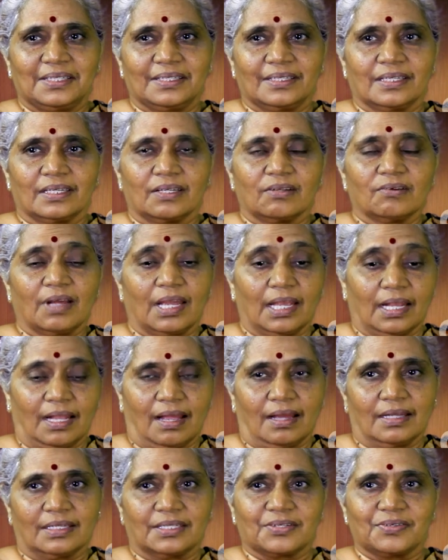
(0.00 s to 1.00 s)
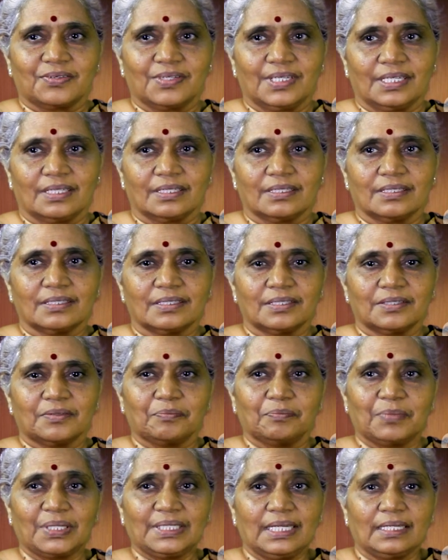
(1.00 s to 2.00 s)
You know, I can't read.
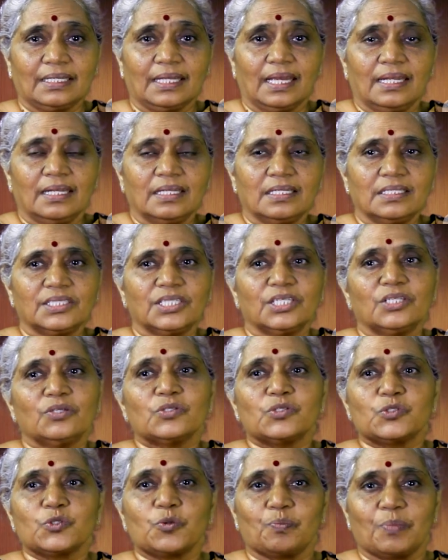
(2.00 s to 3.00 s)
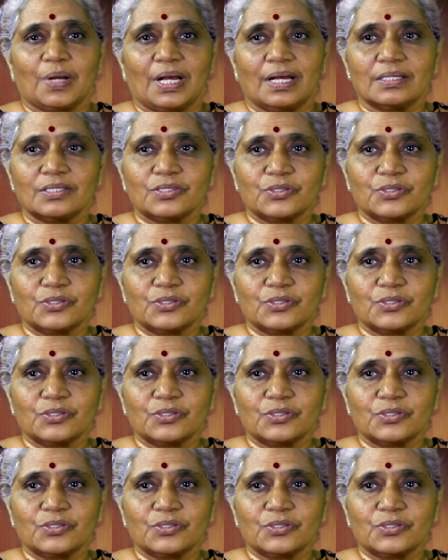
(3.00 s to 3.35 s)
But that energy used to pass